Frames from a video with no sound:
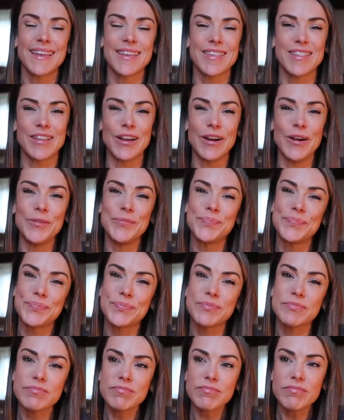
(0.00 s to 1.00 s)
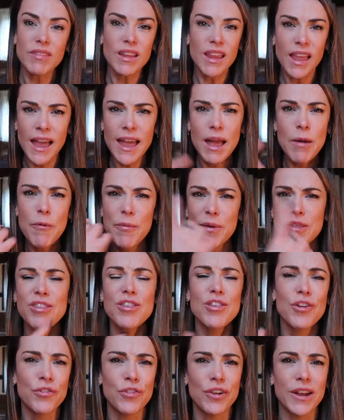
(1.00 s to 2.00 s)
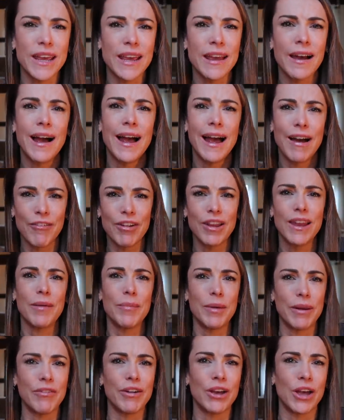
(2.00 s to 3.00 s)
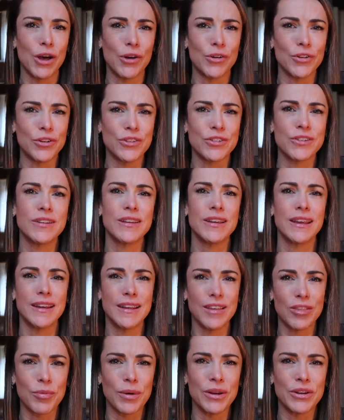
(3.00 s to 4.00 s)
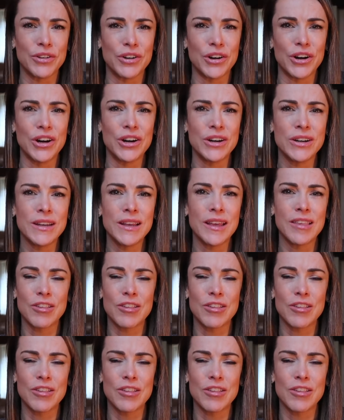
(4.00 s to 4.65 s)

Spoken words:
So I am a bit snuffly. I have a little bit of a cold. It is winter.